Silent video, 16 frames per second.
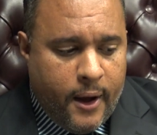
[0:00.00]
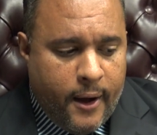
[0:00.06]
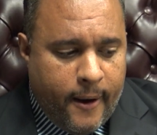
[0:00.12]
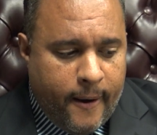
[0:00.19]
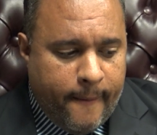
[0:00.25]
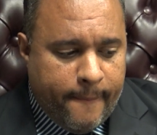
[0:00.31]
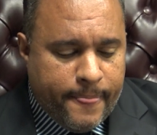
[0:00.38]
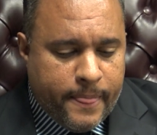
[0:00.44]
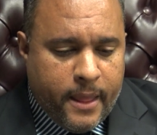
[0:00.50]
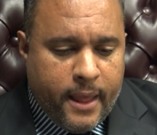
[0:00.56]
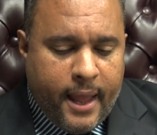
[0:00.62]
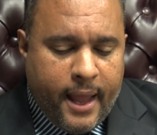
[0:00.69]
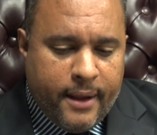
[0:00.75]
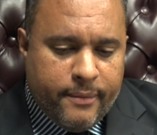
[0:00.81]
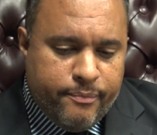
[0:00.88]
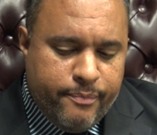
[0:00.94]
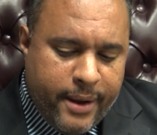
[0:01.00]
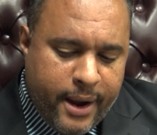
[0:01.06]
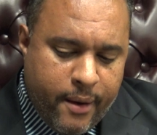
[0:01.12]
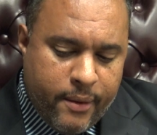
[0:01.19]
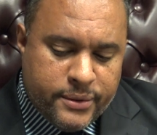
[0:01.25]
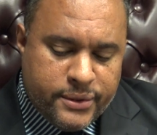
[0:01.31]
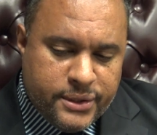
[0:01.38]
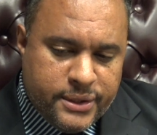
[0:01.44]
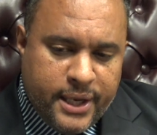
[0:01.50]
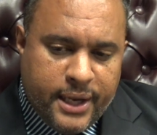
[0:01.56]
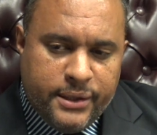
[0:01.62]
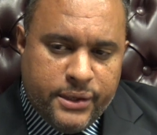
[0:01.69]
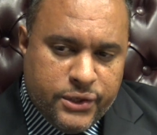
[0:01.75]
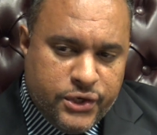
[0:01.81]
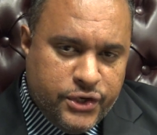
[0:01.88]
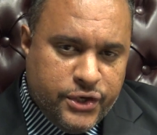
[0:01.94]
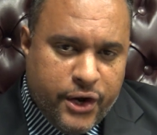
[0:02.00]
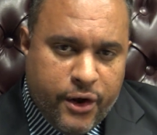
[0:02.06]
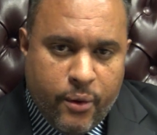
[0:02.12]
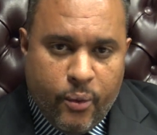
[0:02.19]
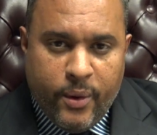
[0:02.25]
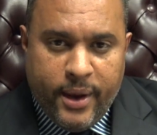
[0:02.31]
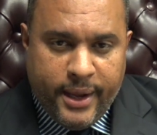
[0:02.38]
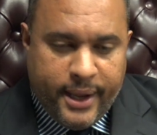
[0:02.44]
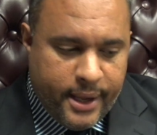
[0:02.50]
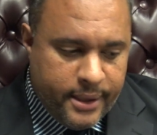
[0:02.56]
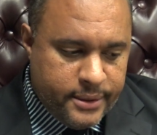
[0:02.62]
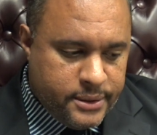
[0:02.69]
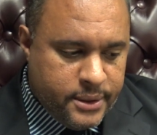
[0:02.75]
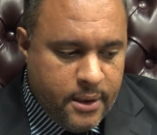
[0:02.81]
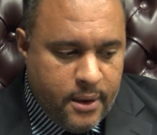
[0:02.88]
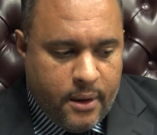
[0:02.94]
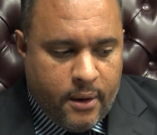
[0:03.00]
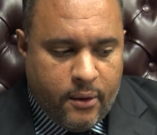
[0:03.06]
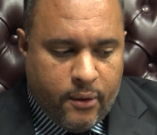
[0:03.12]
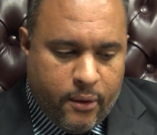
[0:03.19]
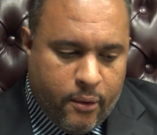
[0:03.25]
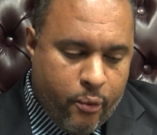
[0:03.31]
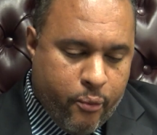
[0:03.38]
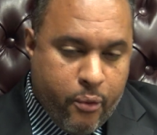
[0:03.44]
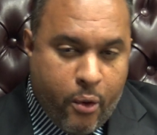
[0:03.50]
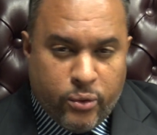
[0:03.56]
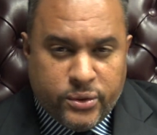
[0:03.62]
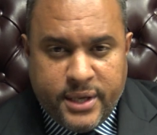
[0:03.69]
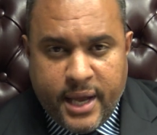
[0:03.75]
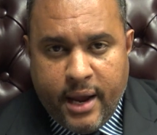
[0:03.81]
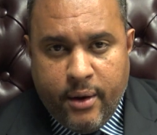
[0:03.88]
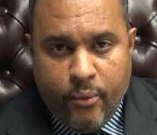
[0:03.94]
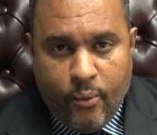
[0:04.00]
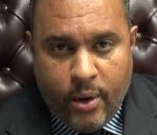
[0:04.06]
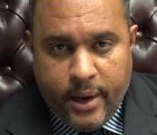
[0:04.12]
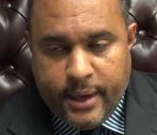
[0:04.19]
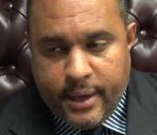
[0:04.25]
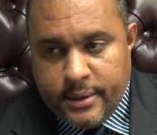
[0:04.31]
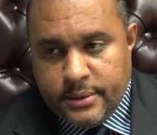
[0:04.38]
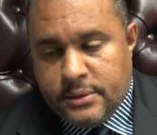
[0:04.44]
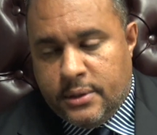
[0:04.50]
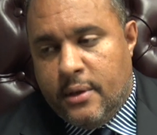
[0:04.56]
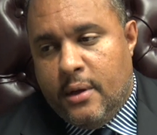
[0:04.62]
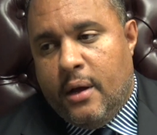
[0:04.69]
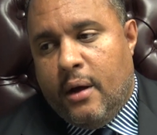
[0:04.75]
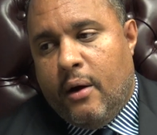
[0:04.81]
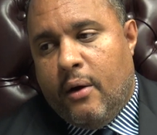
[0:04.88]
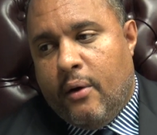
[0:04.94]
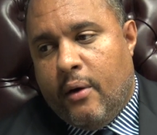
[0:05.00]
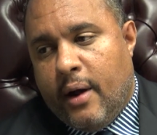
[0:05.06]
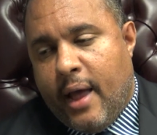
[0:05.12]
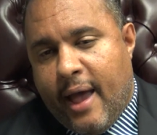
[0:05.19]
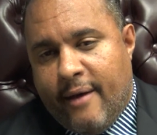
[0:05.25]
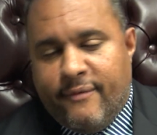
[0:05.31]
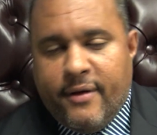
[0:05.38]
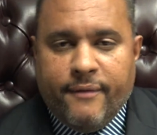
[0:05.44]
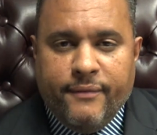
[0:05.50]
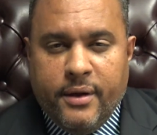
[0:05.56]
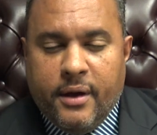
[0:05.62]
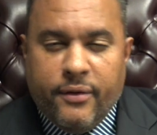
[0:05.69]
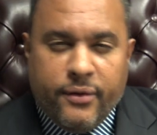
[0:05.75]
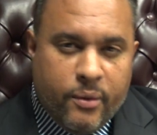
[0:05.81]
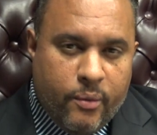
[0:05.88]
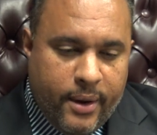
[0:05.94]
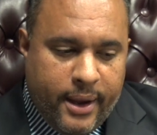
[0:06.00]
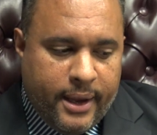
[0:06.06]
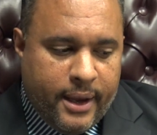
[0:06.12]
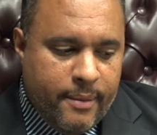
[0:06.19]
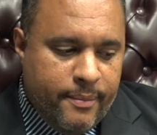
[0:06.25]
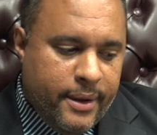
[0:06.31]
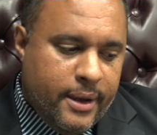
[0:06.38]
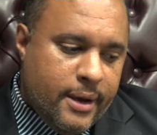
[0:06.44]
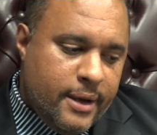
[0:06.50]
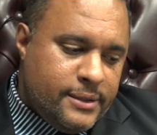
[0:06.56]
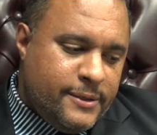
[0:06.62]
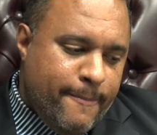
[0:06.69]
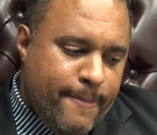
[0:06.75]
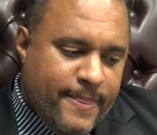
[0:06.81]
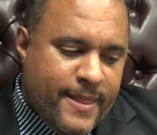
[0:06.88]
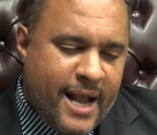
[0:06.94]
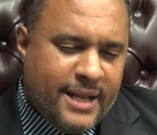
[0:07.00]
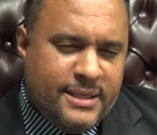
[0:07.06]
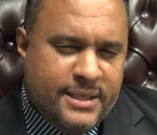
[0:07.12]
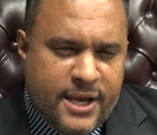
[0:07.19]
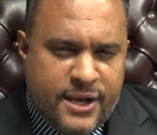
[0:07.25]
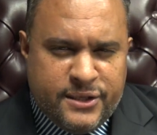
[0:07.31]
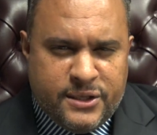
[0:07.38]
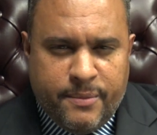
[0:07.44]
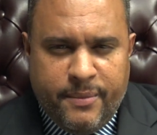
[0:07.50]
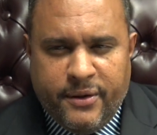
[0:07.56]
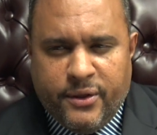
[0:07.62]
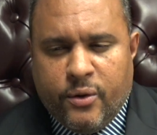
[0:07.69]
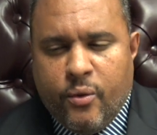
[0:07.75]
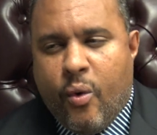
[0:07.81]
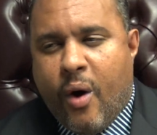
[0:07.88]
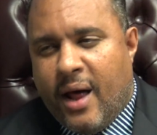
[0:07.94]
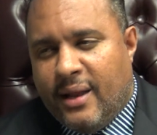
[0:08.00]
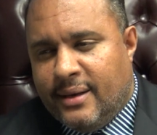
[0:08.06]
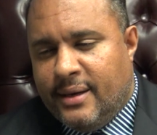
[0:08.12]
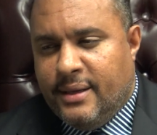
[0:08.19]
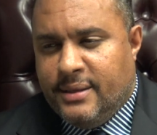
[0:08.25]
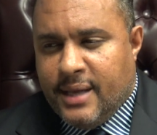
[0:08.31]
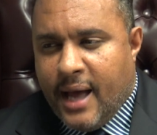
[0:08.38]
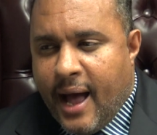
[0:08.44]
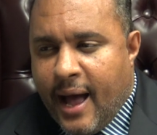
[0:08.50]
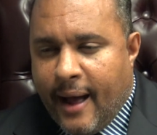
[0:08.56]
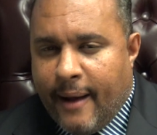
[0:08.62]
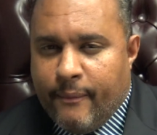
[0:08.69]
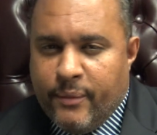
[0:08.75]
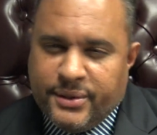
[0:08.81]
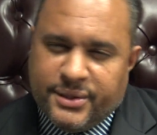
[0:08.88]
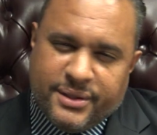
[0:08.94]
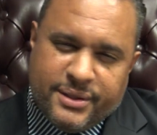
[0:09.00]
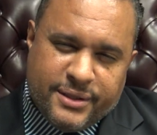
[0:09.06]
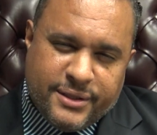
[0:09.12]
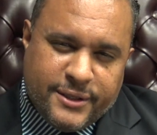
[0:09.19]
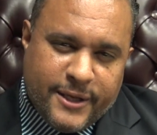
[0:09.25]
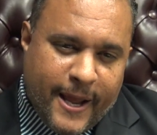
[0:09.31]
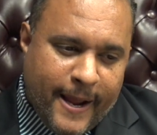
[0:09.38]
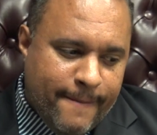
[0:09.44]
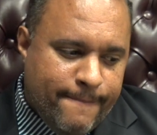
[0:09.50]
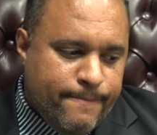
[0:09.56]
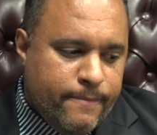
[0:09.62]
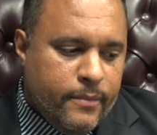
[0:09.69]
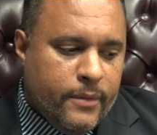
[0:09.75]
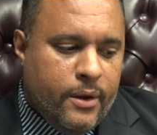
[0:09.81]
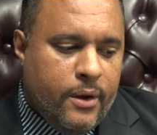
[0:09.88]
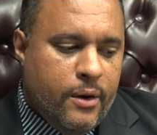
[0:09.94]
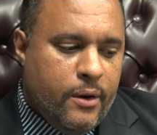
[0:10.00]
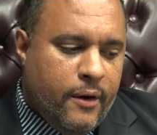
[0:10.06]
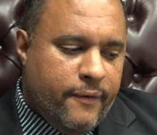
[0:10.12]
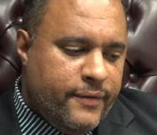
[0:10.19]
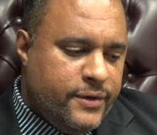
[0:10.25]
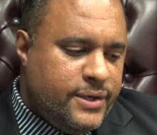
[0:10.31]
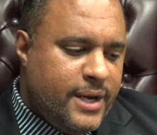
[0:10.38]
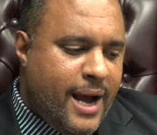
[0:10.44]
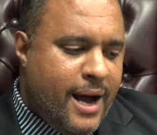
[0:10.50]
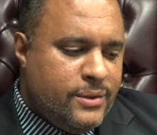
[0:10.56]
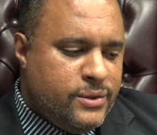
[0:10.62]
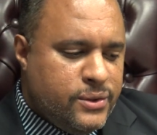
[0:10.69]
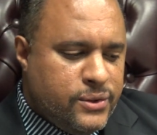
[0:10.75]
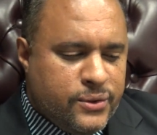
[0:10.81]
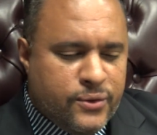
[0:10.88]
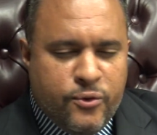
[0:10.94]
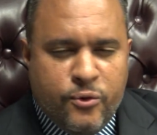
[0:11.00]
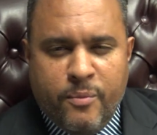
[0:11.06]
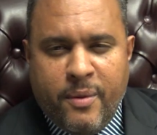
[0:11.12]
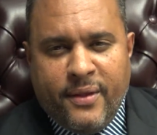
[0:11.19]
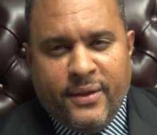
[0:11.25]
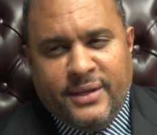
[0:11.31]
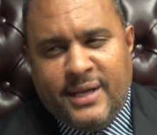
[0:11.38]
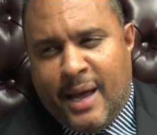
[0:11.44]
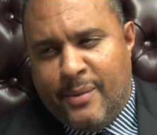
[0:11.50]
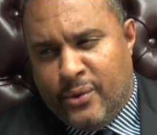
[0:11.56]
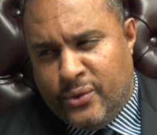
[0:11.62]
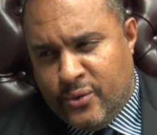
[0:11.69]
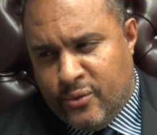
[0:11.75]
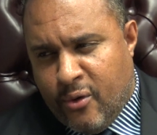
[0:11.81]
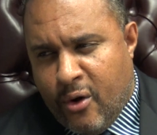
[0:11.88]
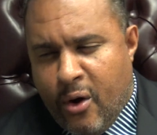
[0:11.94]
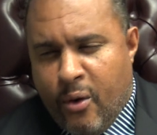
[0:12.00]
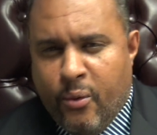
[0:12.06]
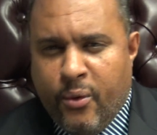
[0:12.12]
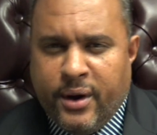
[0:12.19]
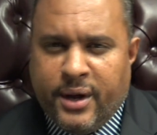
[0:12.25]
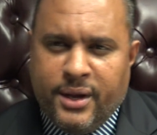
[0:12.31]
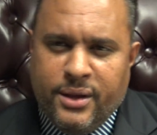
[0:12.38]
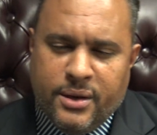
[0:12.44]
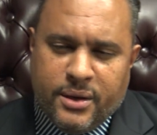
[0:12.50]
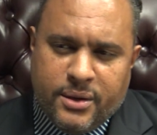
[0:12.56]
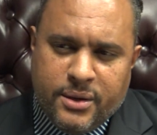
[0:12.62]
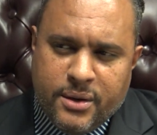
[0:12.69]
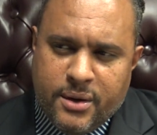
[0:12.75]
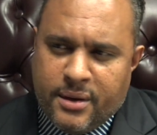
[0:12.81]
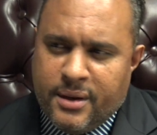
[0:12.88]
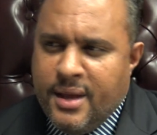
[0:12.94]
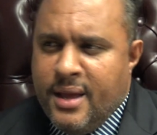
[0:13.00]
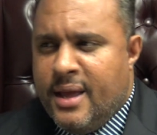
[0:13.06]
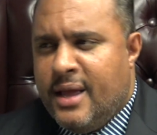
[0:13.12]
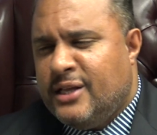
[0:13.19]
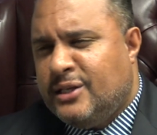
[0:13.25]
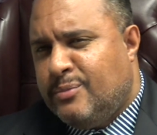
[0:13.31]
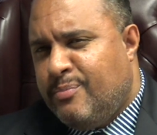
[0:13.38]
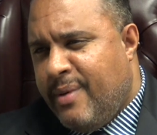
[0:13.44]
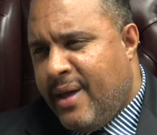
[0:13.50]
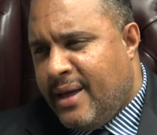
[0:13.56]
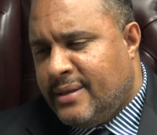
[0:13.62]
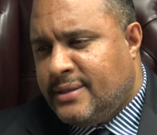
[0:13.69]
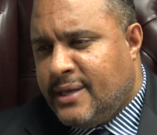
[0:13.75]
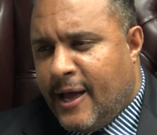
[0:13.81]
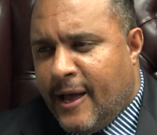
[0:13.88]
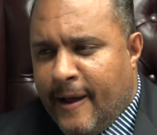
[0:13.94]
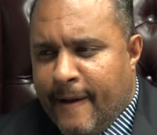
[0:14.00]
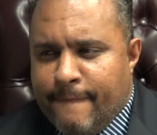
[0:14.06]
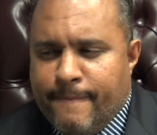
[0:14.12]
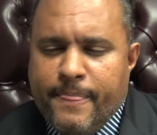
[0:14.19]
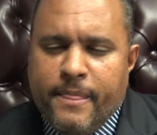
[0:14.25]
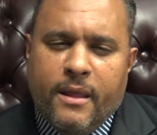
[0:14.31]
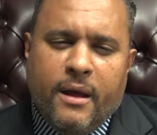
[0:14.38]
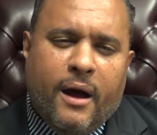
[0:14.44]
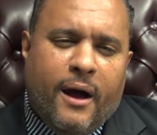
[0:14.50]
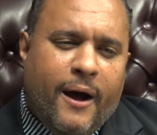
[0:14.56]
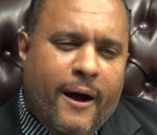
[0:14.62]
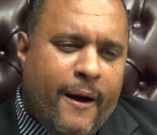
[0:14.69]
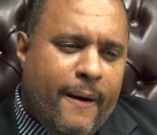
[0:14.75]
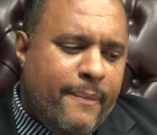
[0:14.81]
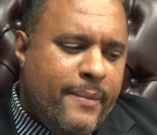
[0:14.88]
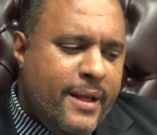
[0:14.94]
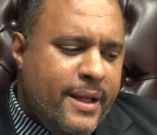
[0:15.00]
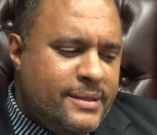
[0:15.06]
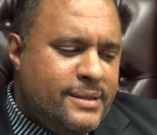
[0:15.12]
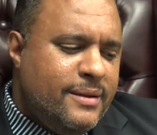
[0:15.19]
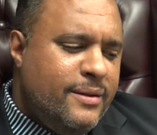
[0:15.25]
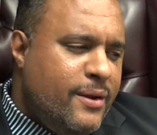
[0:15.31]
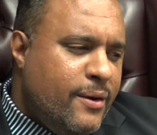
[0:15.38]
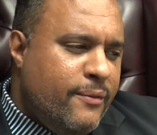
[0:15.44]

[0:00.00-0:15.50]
And parents tend to share weekends or rotate weekends or have every other weekend, because that tends to be the quality time, which is to say, if the child's in school, by the time you do homework and you cook, it's bedtime. It's,